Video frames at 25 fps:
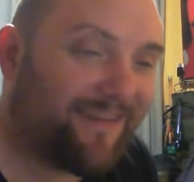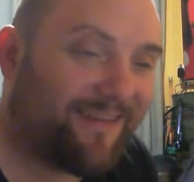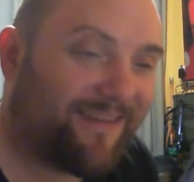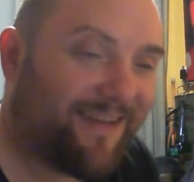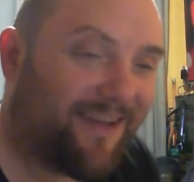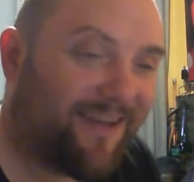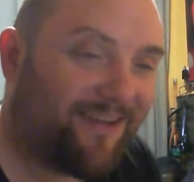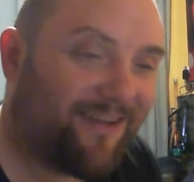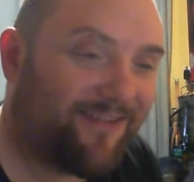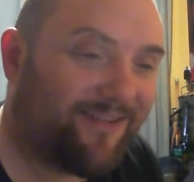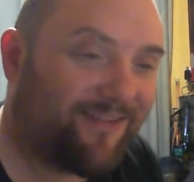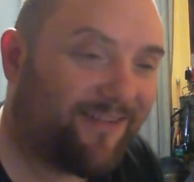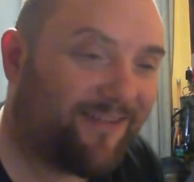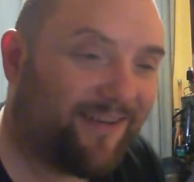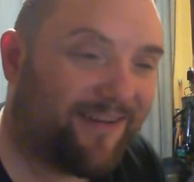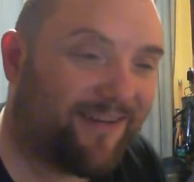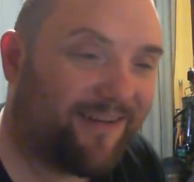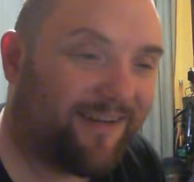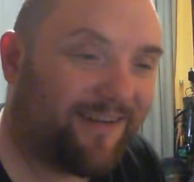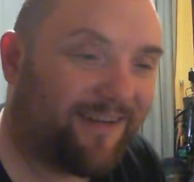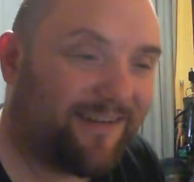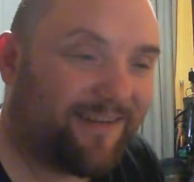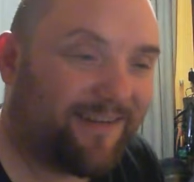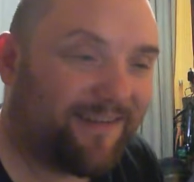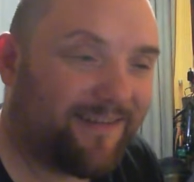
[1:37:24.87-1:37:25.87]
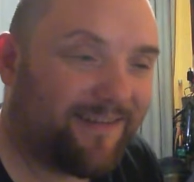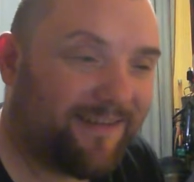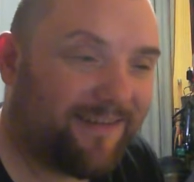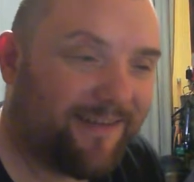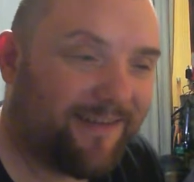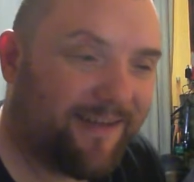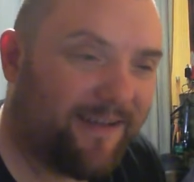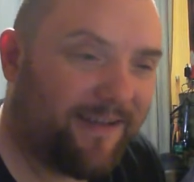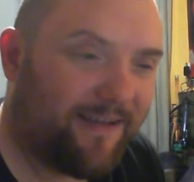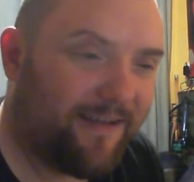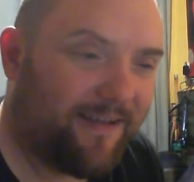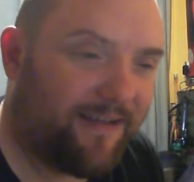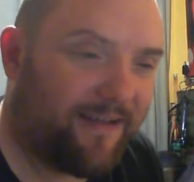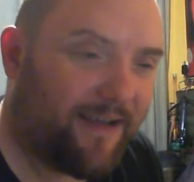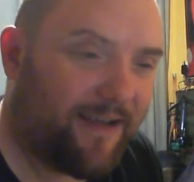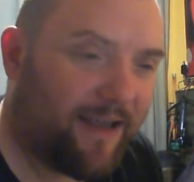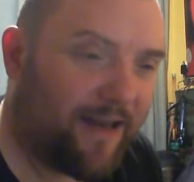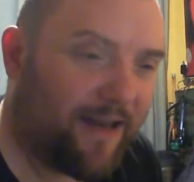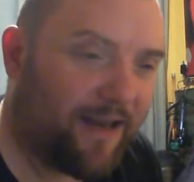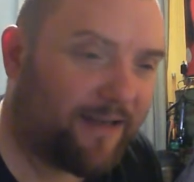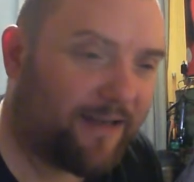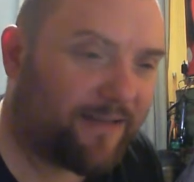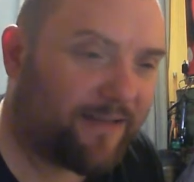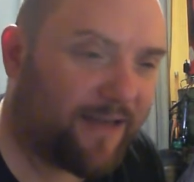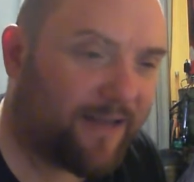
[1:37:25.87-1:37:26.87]
Cunts, really.
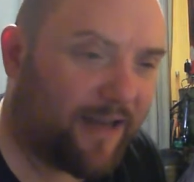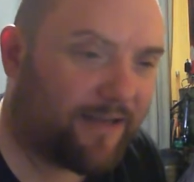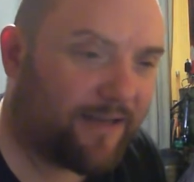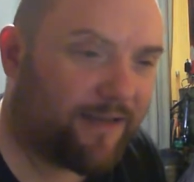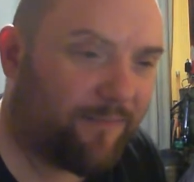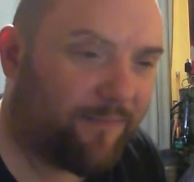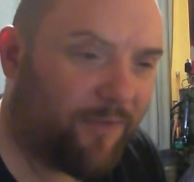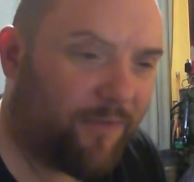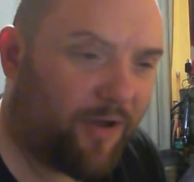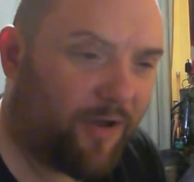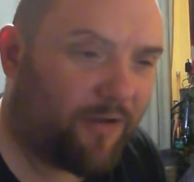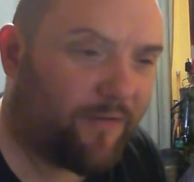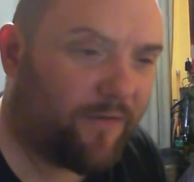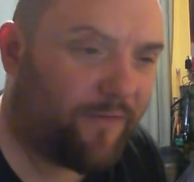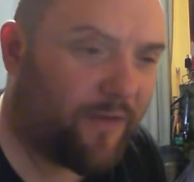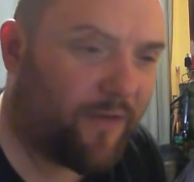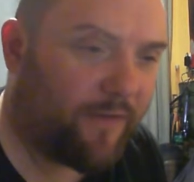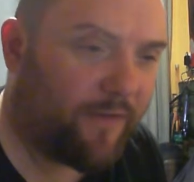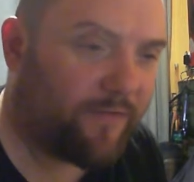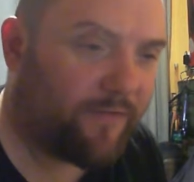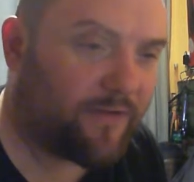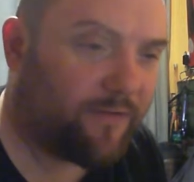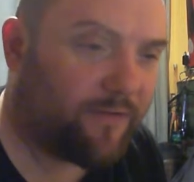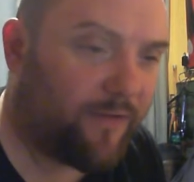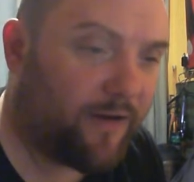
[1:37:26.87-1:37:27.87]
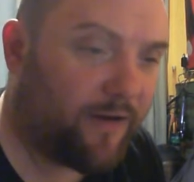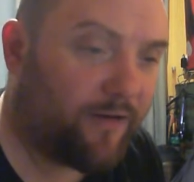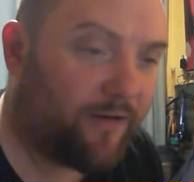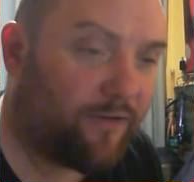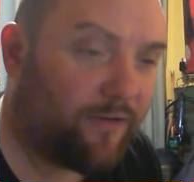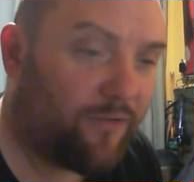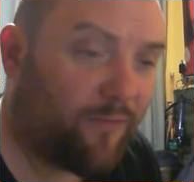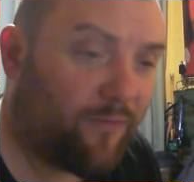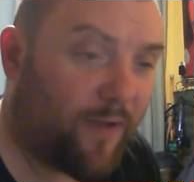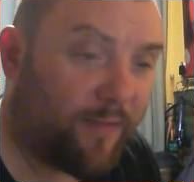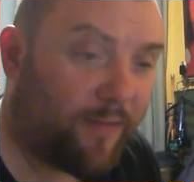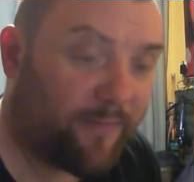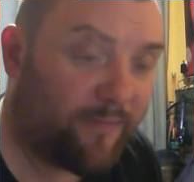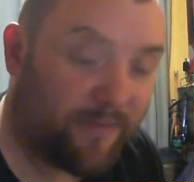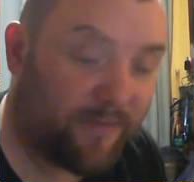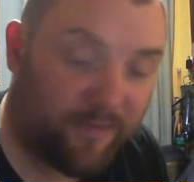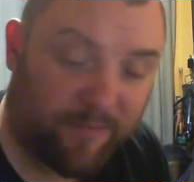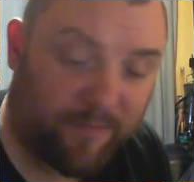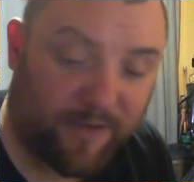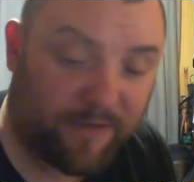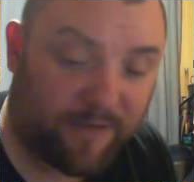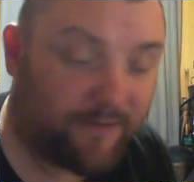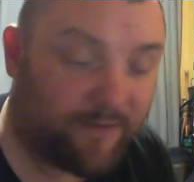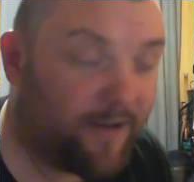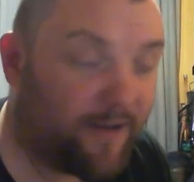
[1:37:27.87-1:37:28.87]
NX Saint said, Mike, have you ever surrendered your weapon to
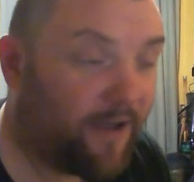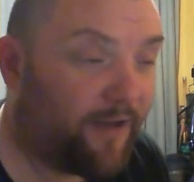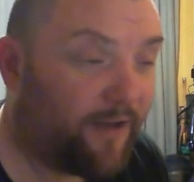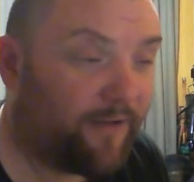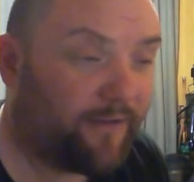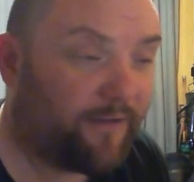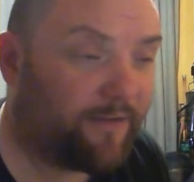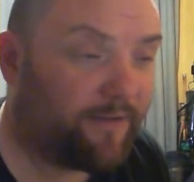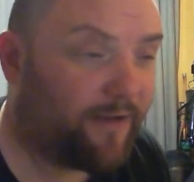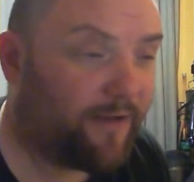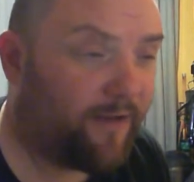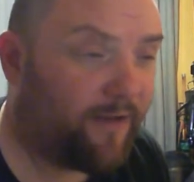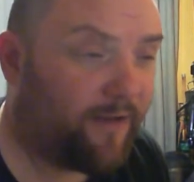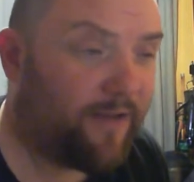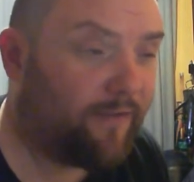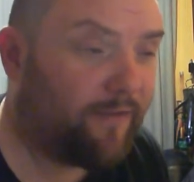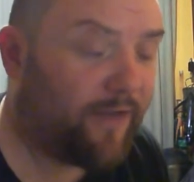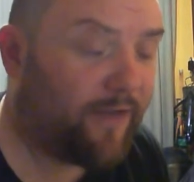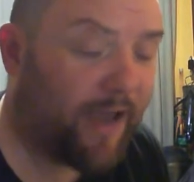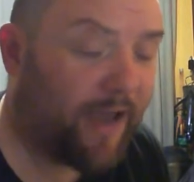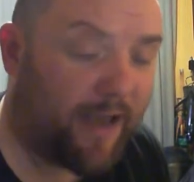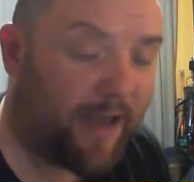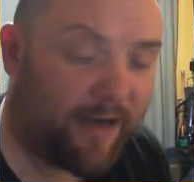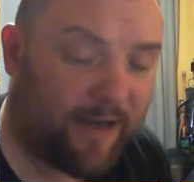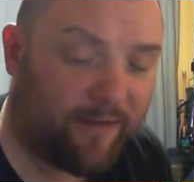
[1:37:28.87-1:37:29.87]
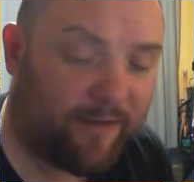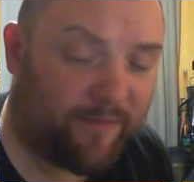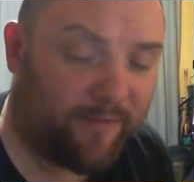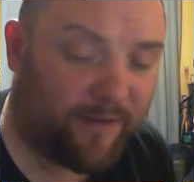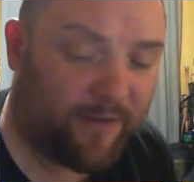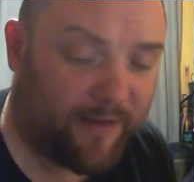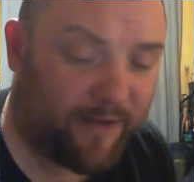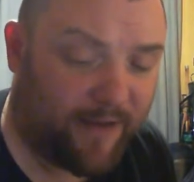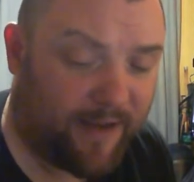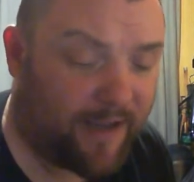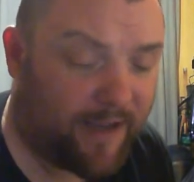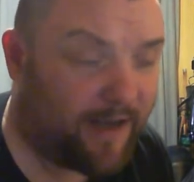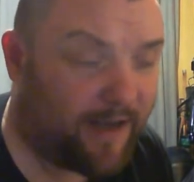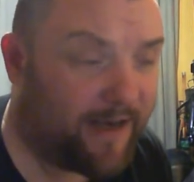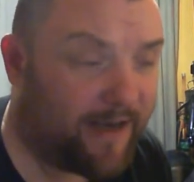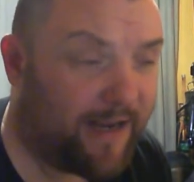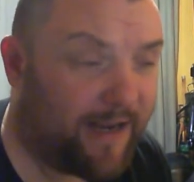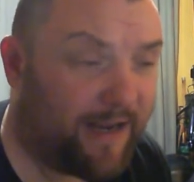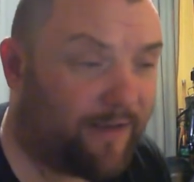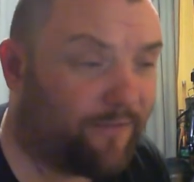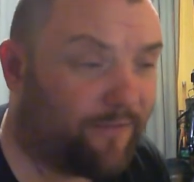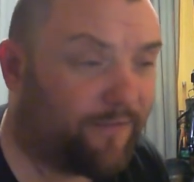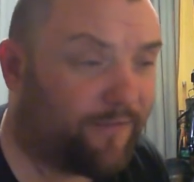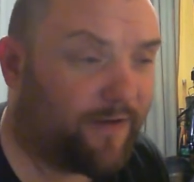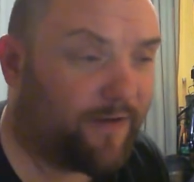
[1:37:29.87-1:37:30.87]
the police? No, I've never had anything
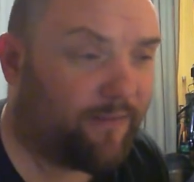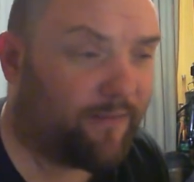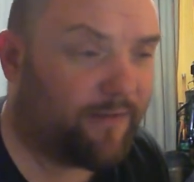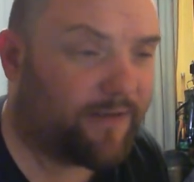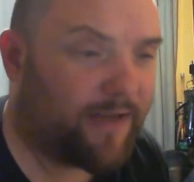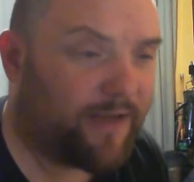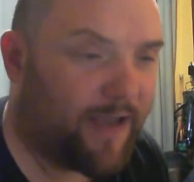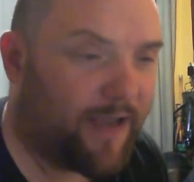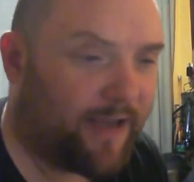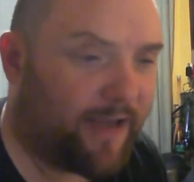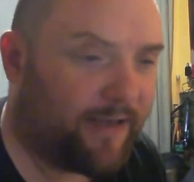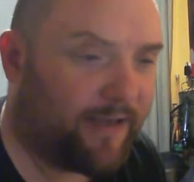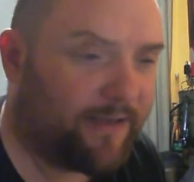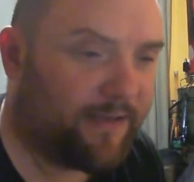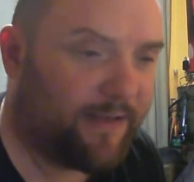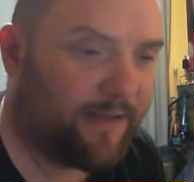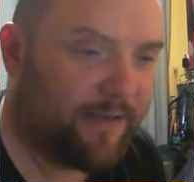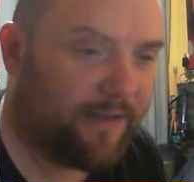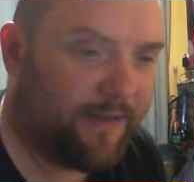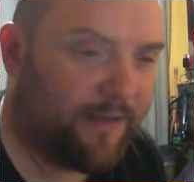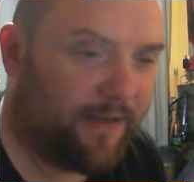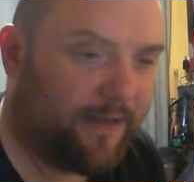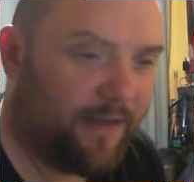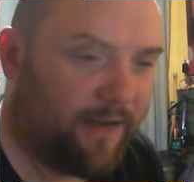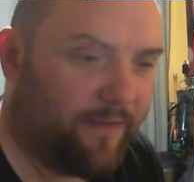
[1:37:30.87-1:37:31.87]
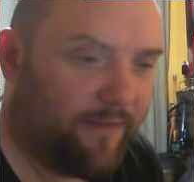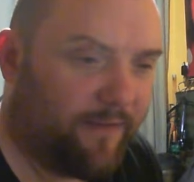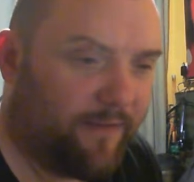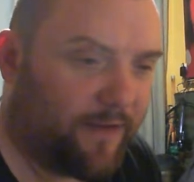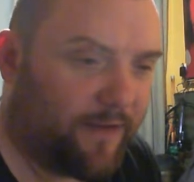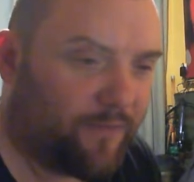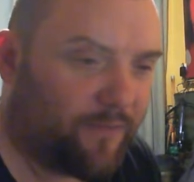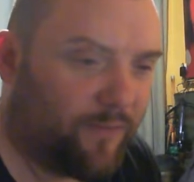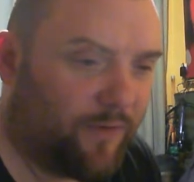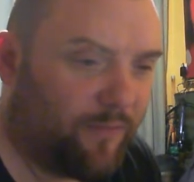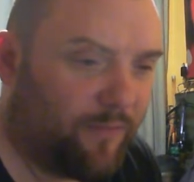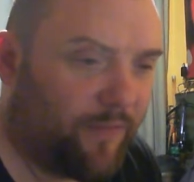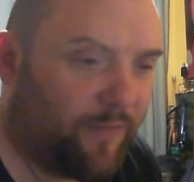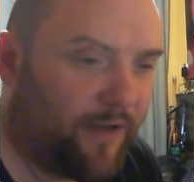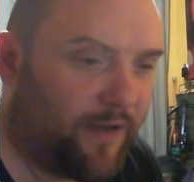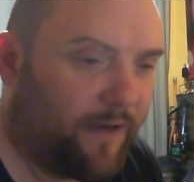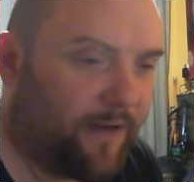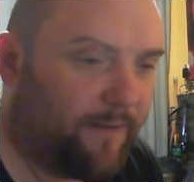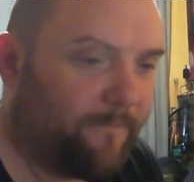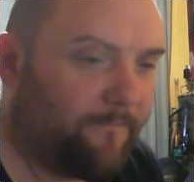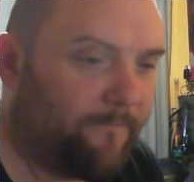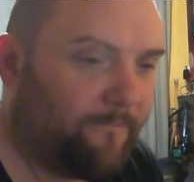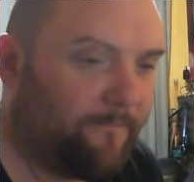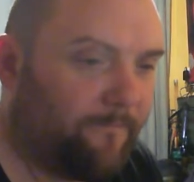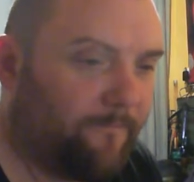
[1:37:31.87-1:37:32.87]
illegal for them to take. If that's what you
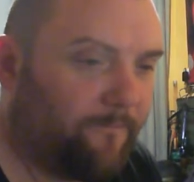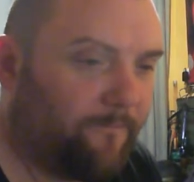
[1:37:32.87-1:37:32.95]
mean.